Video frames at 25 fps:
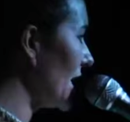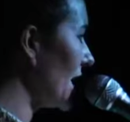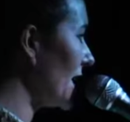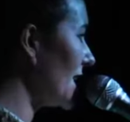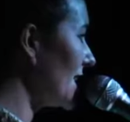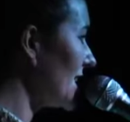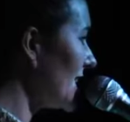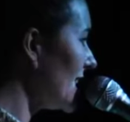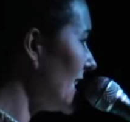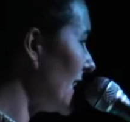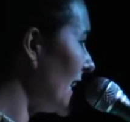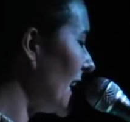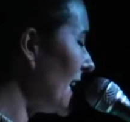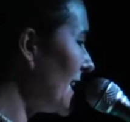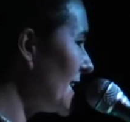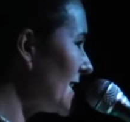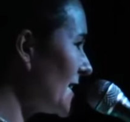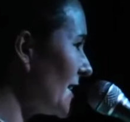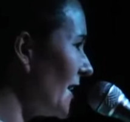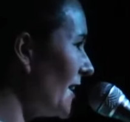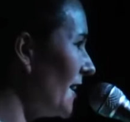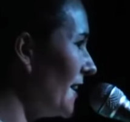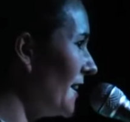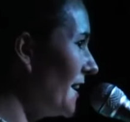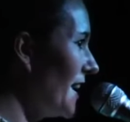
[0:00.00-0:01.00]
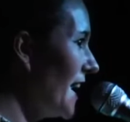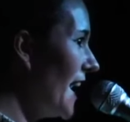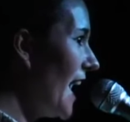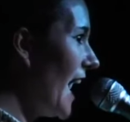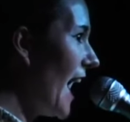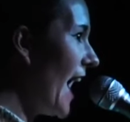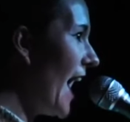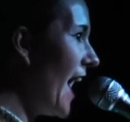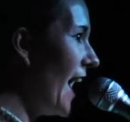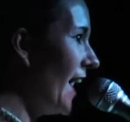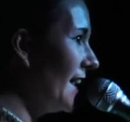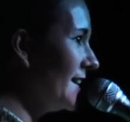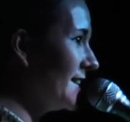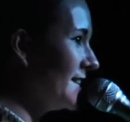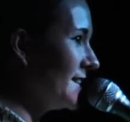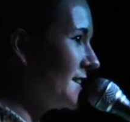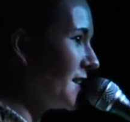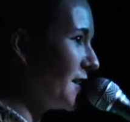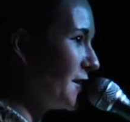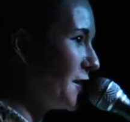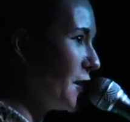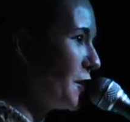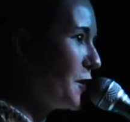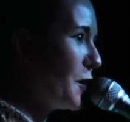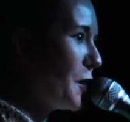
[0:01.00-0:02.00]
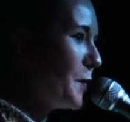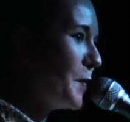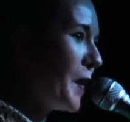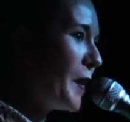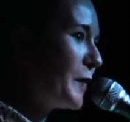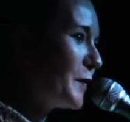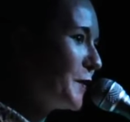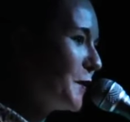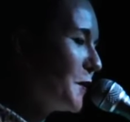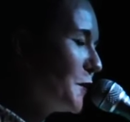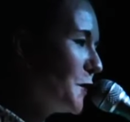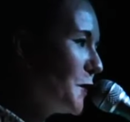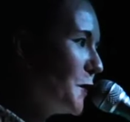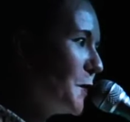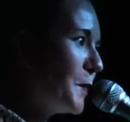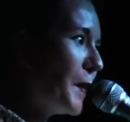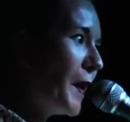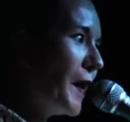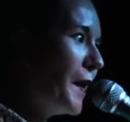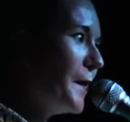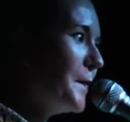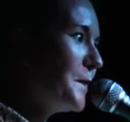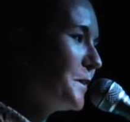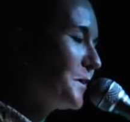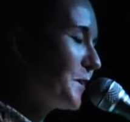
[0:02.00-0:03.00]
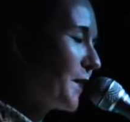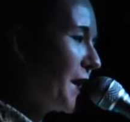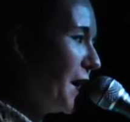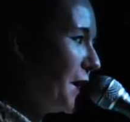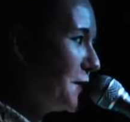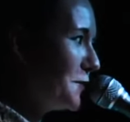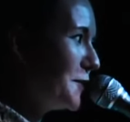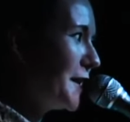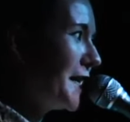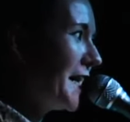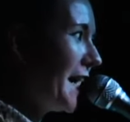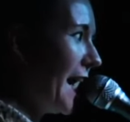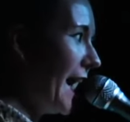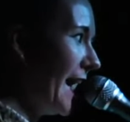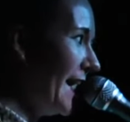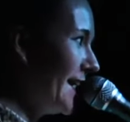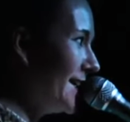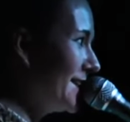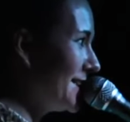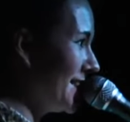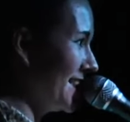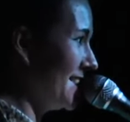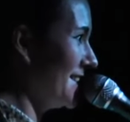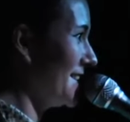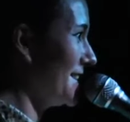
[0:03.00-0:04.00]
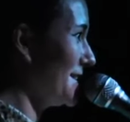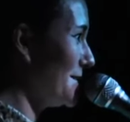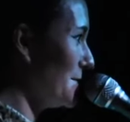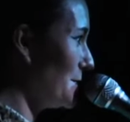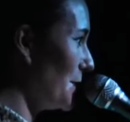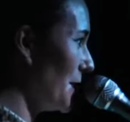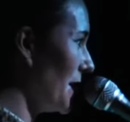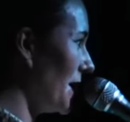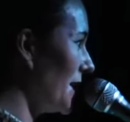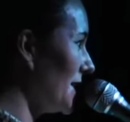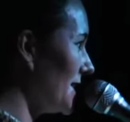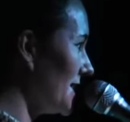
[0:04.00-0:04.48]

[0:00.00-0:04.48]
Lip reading: being a teenager, and I don't know about you, but I really hated being